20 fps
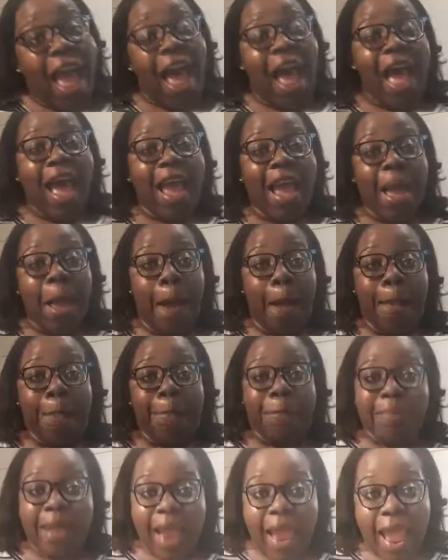I am
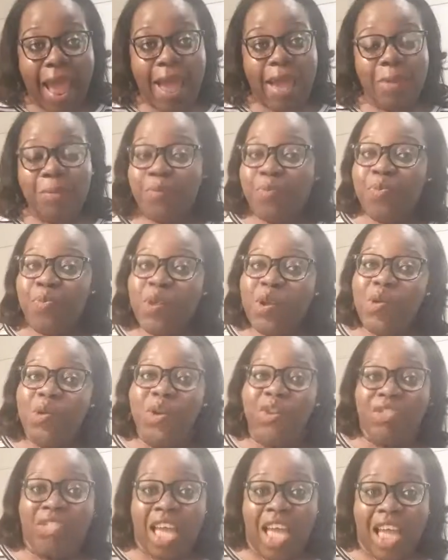back
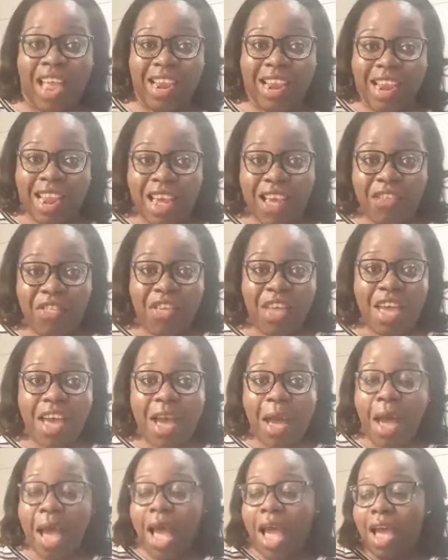with another
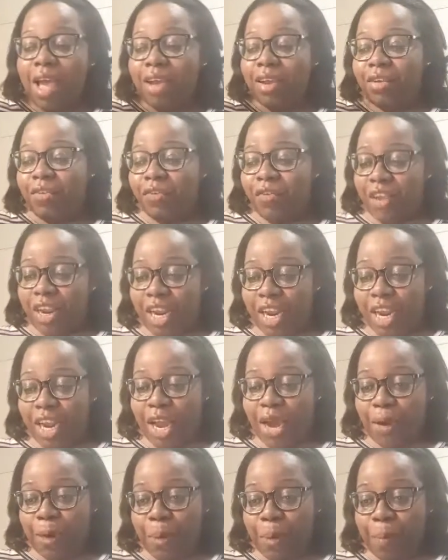
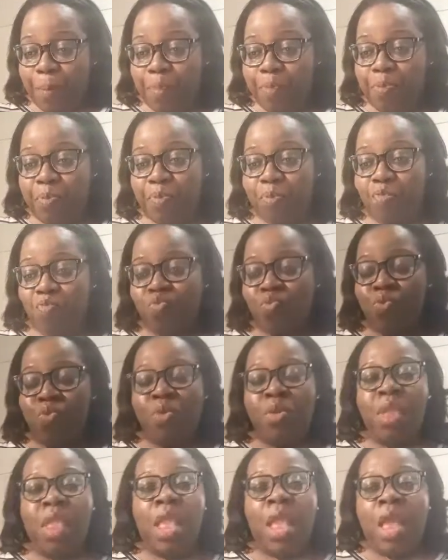video.
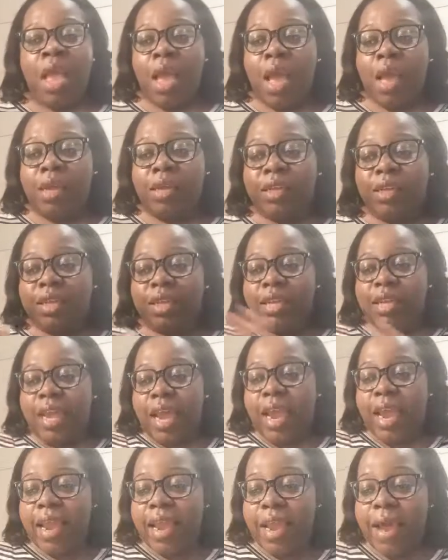
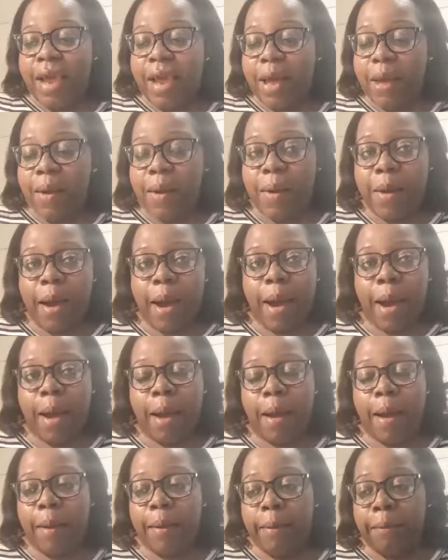Today y'all,
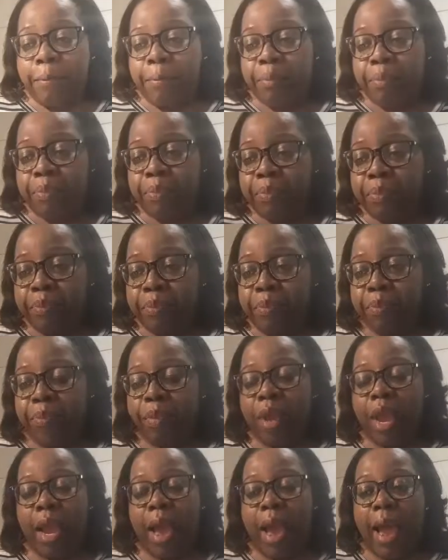
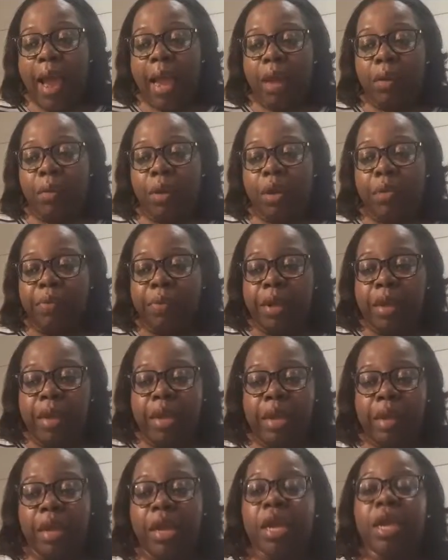I will
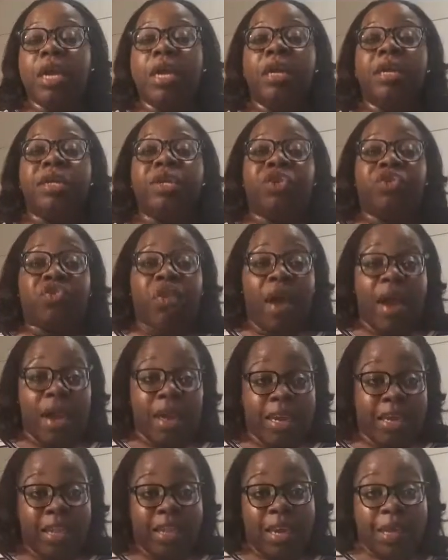be
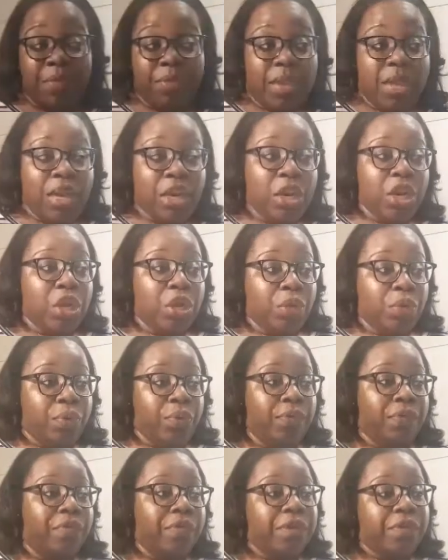trying something new
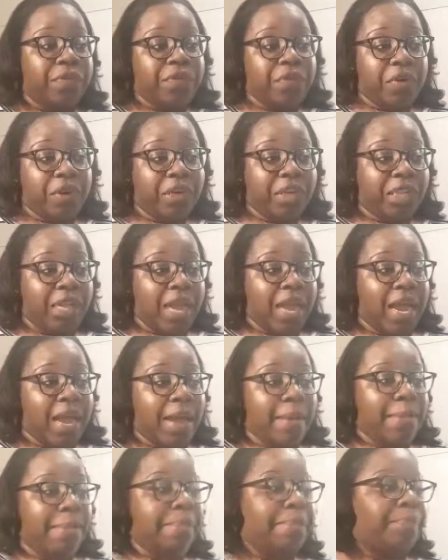for the first
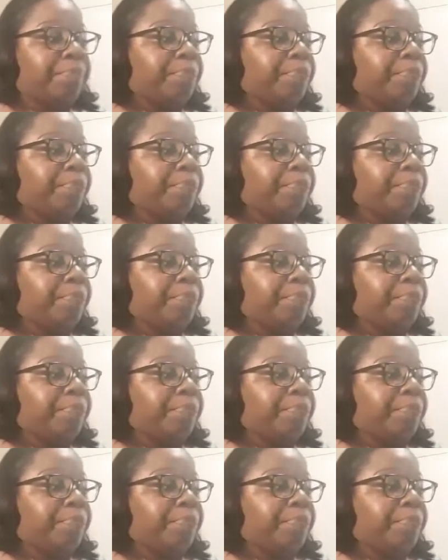time,